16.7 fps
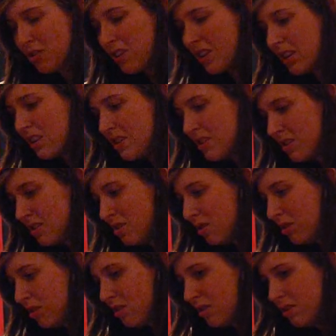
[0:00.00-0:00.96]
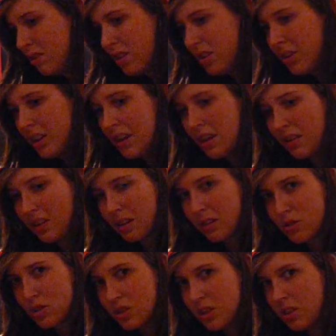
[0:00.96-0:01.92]
So I guess it's not
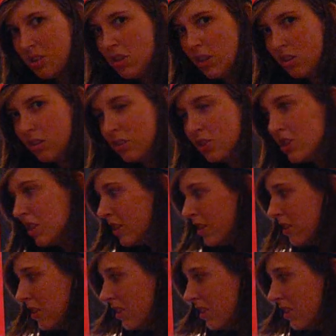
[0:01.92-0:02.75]
anything I've just indulged